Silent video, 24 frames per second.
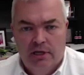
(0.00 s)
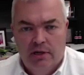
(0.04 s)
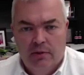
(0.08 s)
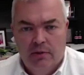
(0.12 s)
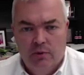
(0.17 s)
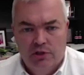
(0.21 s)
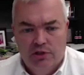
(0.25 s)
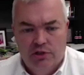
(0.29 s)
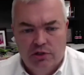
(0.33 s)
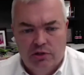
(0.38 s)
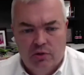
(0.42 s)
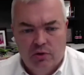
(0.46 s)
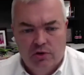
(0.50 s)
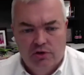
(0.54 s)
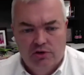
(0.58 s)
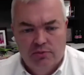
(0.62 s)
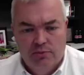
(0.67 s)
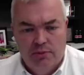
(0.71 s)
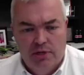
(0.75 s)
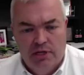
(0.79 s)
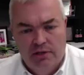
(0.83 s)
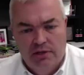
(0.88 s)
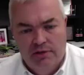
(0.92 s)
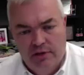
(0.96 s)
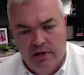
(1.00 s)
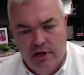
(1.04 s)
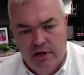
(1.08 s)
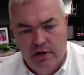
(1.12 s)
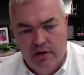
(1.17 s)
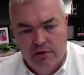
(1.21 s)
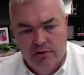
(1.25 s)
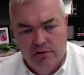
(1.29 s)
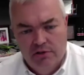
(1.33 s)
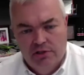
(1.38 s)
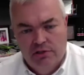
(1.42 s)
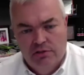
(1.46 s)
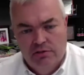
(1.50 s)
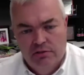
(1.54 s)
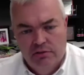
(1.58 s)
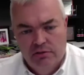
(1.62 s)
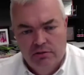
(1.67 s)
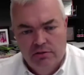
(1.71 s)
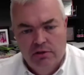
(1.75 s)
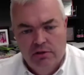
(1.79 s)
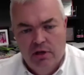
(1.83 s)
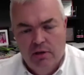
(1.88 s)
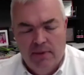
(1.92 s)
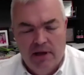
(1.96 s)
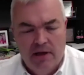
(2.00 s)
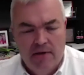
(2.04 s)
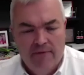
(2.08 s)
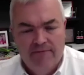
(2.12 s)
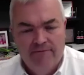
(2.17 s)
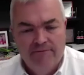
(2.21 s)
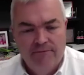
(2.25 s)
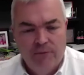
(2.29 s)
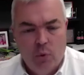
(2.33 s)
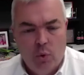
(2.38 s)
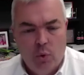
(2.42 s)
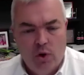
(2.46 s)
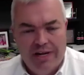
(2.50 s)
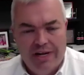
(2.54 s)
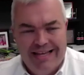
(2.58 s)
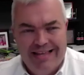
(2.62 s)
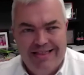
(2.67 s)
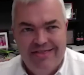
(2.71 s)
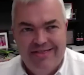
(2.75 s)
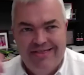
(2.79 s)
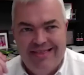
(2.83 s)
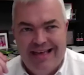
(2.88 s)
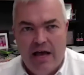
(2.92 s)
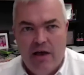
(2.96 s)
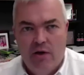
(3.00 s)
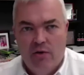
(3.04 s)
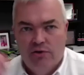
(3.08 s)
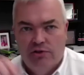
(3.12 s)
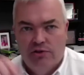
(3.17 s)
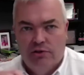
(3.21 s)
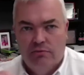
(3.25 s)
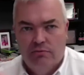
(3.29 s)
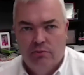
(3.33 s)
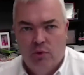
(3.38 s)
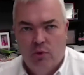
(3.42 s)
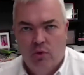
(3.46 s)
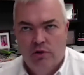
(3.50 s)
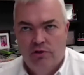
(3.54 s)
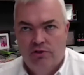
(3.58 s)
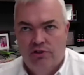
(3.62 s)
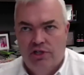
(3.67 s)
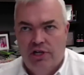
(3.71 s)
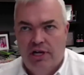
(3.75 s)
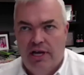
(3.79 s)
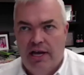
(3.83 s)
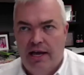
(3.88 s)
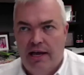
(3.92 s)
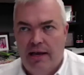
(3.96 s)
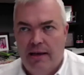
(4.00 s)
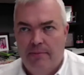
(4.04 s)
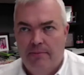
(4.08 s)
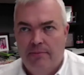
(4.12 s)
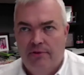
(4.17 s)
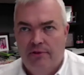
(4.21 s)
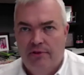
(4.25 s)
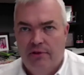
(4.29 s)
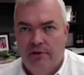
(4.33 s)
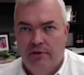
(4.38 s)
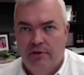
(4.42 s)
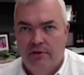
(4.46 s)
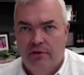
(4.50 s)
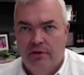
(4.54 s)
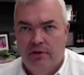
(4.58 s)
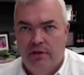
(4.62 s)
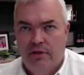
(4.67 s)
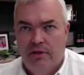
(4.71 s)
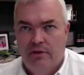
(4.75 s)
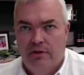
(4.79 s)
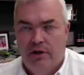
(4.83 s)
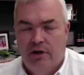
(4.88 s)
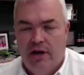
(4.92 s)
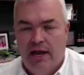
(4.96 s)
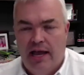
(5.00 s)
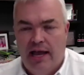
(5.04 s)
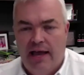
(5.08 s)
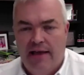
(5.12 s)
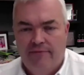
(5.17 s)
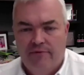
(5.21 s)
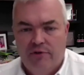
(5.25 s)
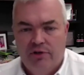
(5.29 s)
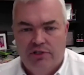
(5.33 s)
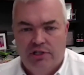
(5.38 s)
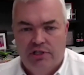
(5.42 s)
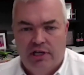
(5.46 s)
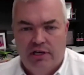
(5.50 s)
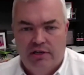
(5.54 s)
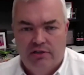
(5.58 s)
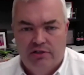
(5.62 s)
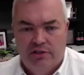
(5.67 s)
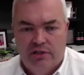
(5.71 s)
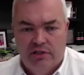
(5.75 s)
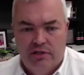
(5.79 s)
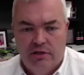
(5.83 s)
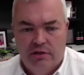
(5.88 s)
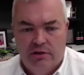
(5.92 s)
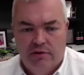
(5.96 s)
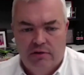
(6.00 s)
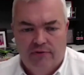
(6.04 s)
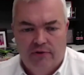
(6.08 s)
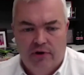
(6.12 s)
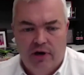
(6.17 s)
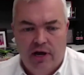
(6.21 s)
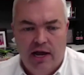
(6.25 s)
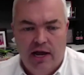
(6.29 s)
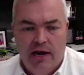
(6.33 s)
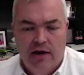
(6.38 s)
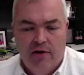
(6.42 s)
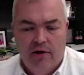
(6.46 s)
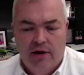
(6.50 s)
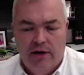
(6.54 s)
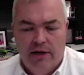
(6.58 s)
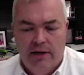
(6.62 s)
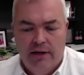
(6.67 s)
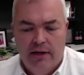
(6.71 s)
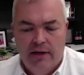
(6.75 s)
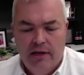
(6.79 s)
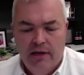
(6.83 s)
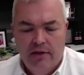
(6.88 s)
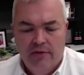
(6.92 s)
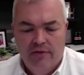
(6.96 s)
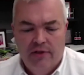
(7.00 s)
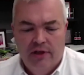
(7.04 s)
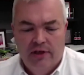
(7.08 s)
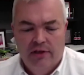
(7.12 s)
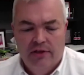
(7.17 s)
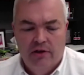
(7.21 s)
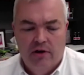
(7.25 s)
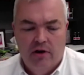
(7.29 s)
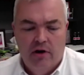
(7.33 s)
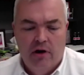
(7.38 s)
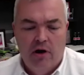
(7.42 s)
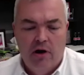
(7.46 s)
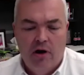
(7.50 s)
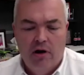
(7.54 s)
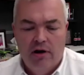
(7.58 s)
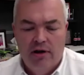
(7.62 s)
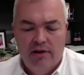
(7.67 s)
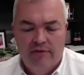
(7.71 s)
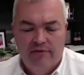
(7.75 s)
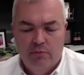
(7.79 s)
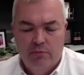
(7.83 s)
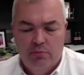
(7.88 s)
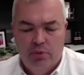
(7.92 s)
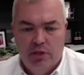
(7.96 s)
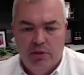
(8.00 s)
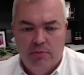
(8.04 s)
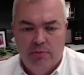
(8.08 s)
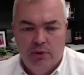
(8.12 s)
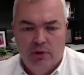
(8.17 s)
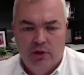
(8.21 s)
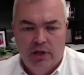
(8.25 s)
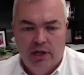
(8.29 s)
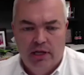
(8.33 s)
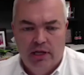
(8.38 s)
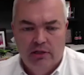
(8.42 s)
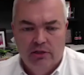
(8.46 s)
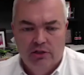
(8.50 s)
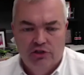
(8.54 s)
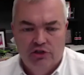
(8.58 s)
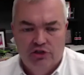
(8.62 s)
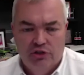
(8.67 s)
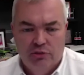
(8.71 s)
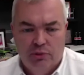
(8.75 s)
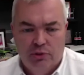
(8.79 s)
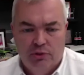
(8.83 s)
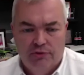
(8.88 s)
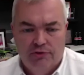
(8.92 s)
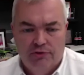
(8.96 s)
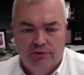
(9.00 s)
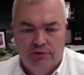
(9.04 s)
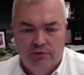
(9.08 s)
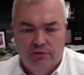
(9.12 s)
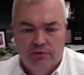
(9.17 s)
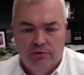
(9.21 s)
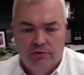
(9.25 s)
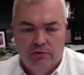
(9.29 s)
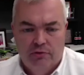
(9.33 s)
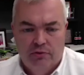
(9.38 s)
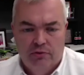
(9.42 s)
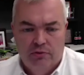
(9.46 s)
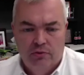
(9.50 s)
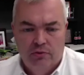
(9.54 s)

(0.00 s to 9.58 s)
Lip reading: which of course means there's about 40,000 more jobs that are advertised a year for hiring than there are even people eligible to